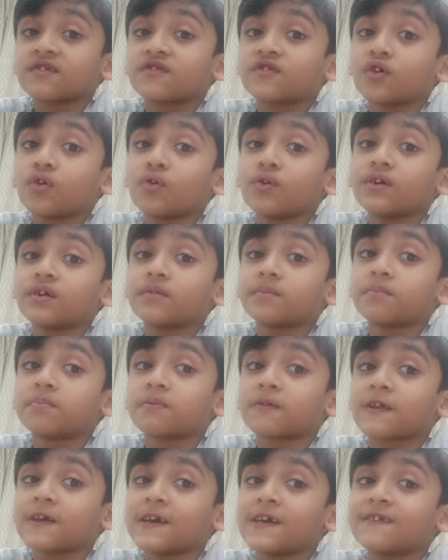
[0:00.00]
So it
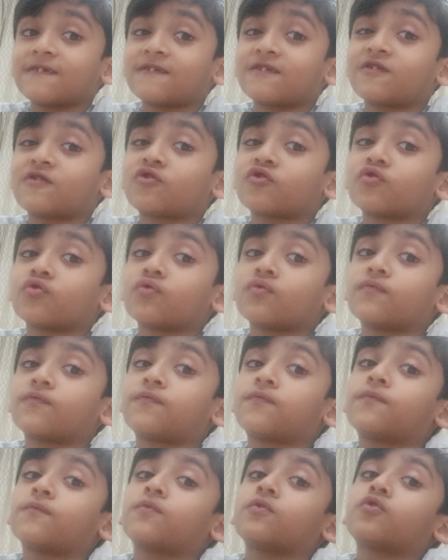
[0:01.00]
breathes
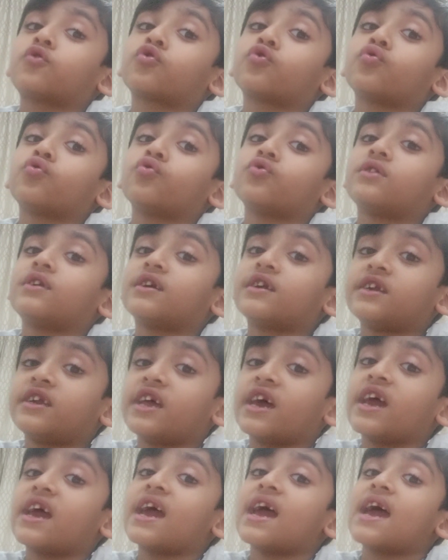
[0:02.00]
through the
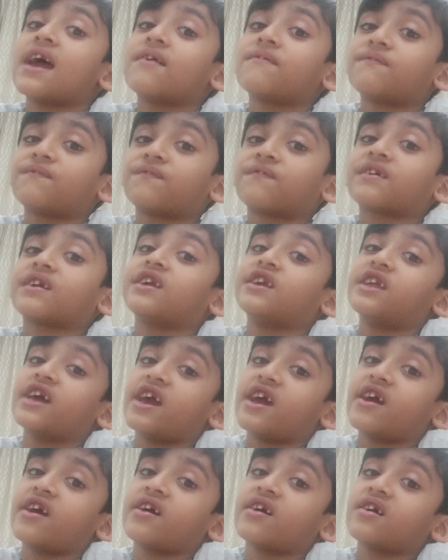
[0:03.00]
day every
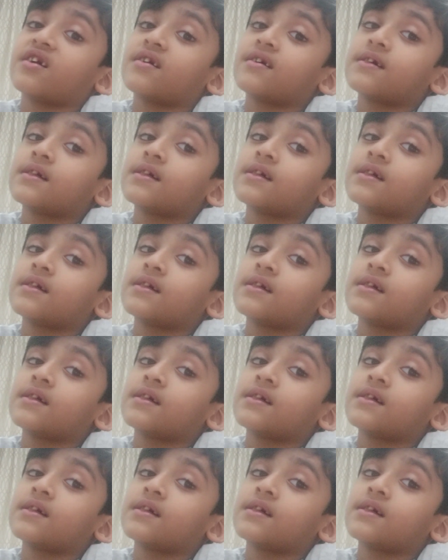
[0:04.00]
day.